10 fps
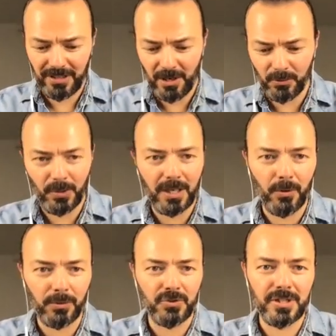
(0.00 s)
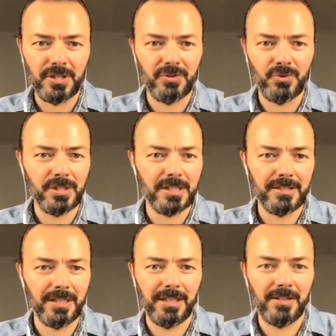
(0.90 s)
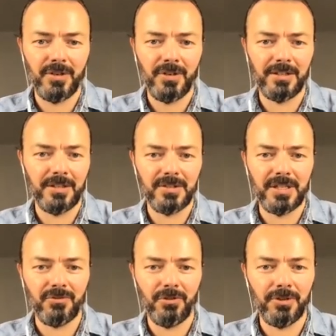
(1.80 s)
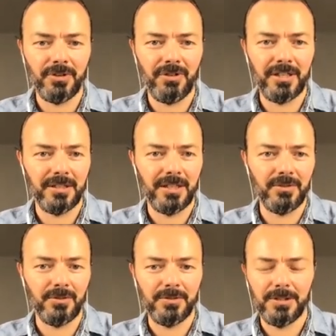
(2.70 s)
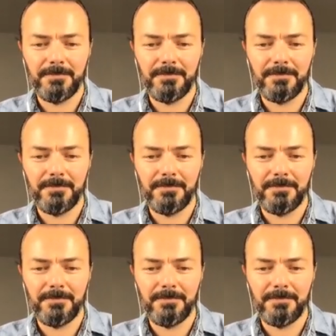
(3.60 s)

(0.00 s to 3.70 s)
How do I hold it? You, you just take it in your hand, you start writing and you